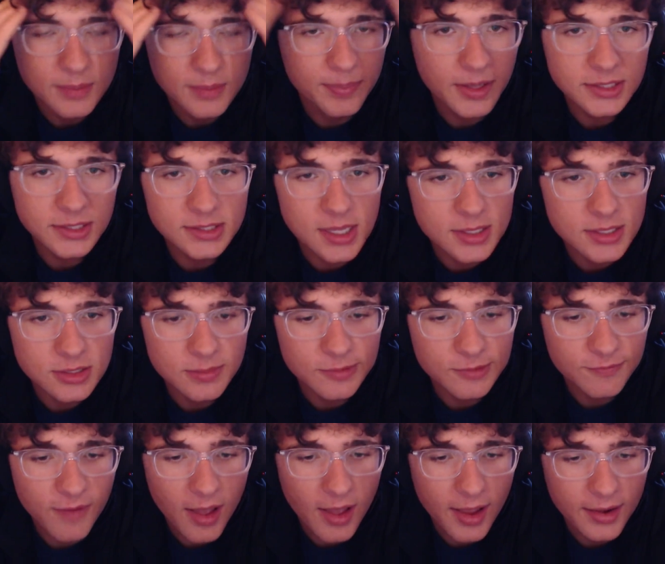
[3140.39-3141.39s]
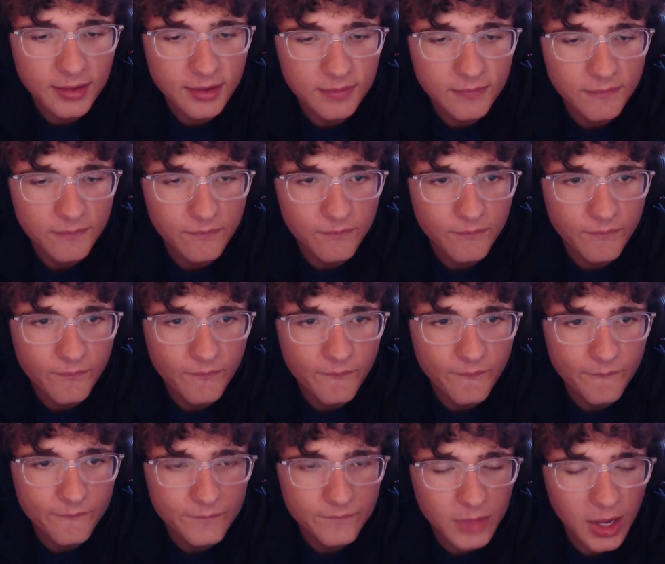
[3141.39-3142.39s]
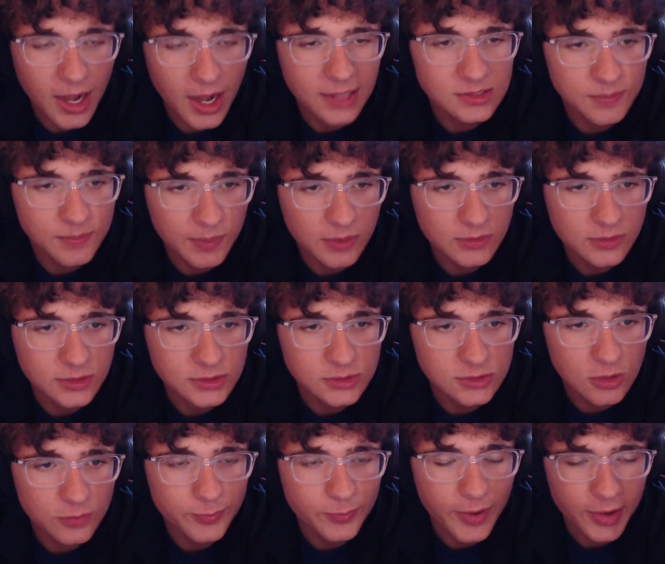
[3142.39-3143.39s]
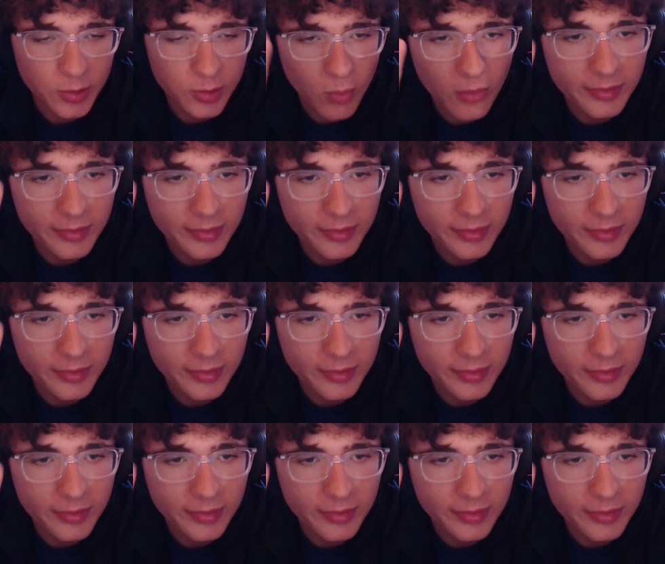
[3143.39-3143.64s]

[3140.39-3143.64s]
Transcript: The PlayStation will be fine. It has a built-in search bar.